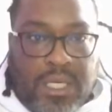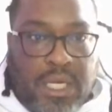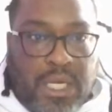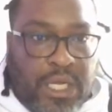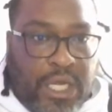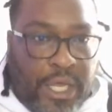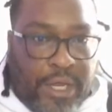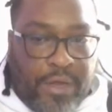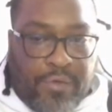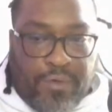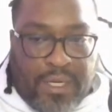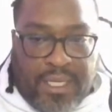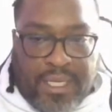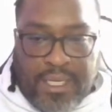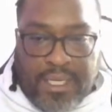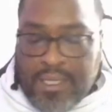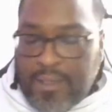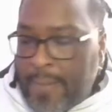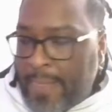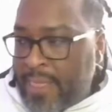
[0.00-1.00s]

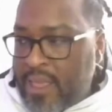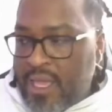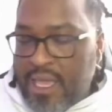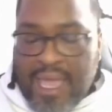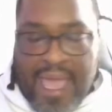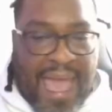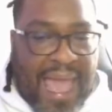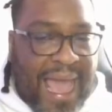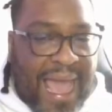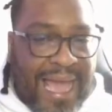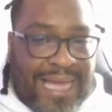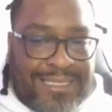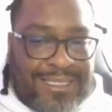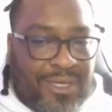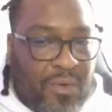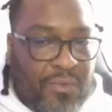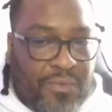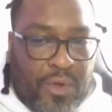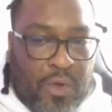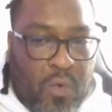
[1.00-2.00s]
literally. I
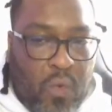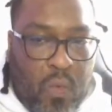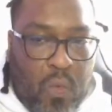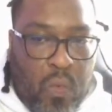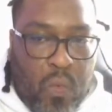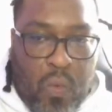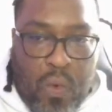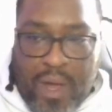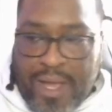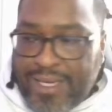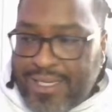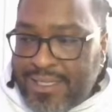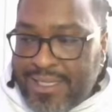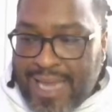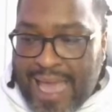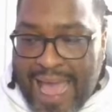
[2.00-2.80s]
don't know what